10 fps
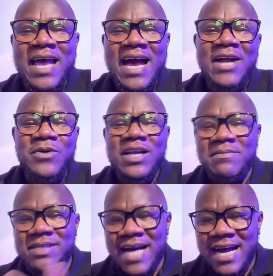And when
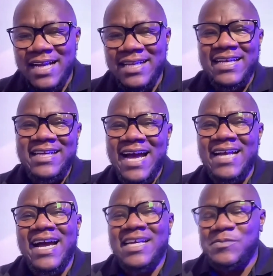I'm done, then
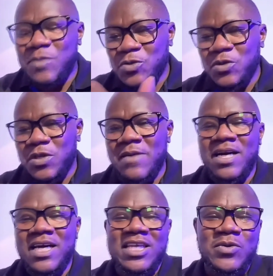I speak to them
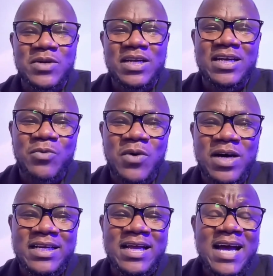a Kinyarwanda word,